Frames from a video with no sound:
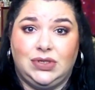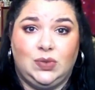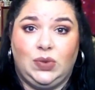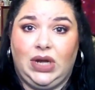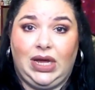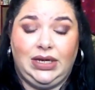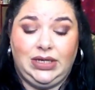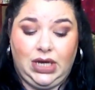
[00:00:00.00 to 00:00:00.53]
when
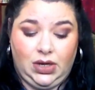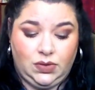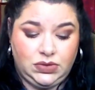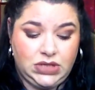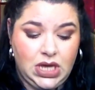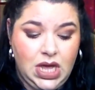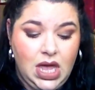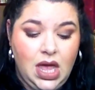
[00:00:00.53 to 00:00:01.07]
I don't.
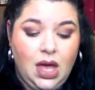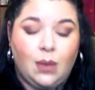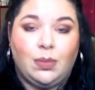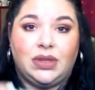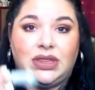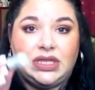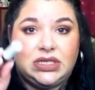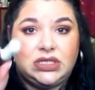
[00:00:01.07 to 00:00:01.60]

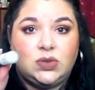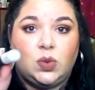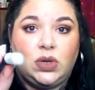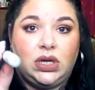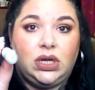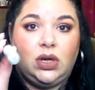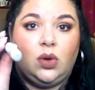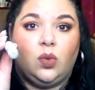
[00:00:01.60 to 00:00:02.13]
But this
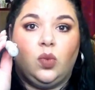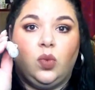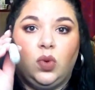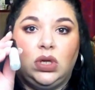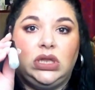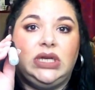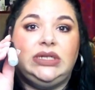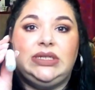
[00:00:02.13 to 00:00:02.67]
one
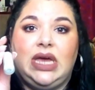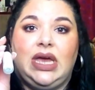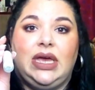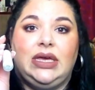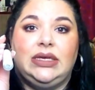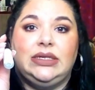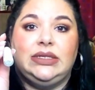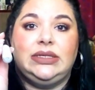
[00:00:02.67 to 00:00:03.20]
really
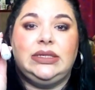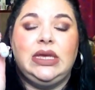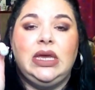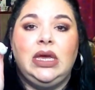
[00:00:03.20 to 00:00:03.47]
does